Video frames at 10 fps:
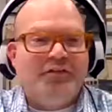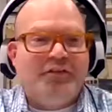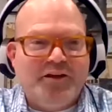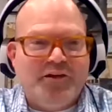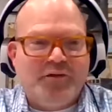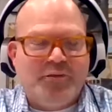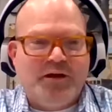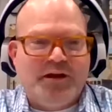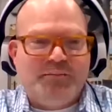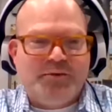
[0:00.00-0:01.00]
thank you,
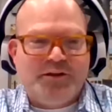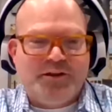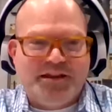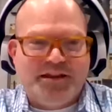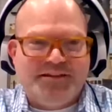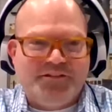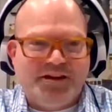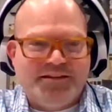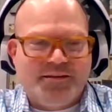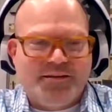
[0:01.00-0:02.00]
everyone. I appreciate
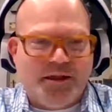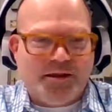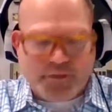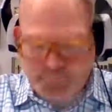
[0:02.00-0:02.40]
Savasti being on the